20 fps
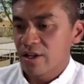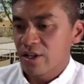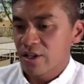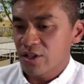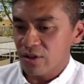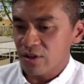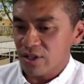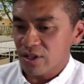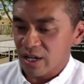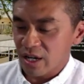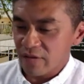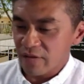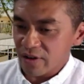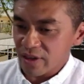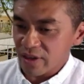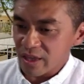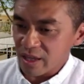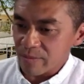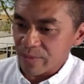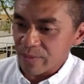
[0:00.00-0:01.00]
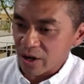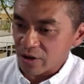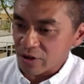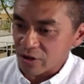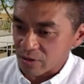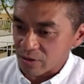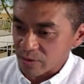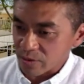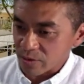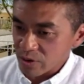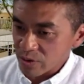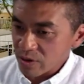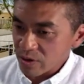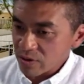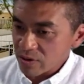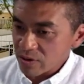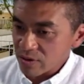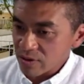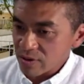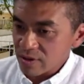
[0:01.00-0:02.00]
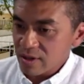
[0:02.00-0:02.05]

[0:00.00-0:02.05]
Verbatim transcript: so significantly impaired tumor growth